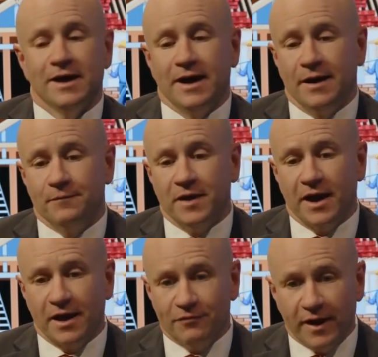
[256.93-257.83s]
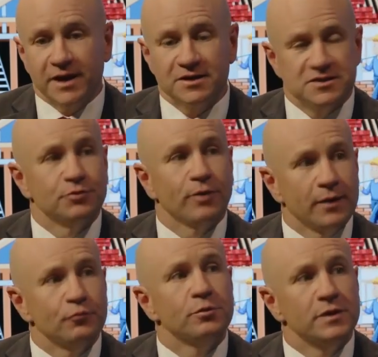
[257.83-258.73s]
Our vacancy
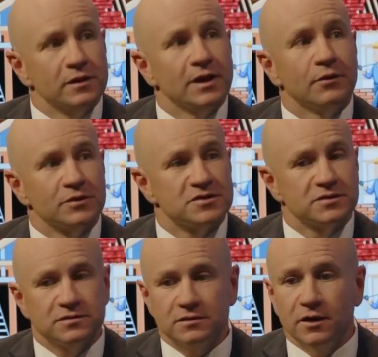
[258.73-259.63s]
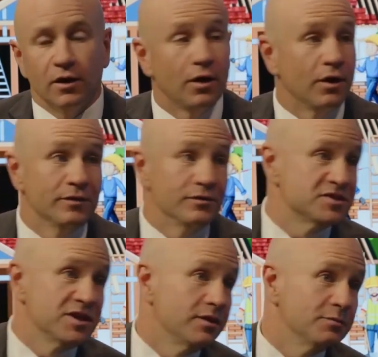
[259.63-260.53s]
rate would be the lowest I've ever seen.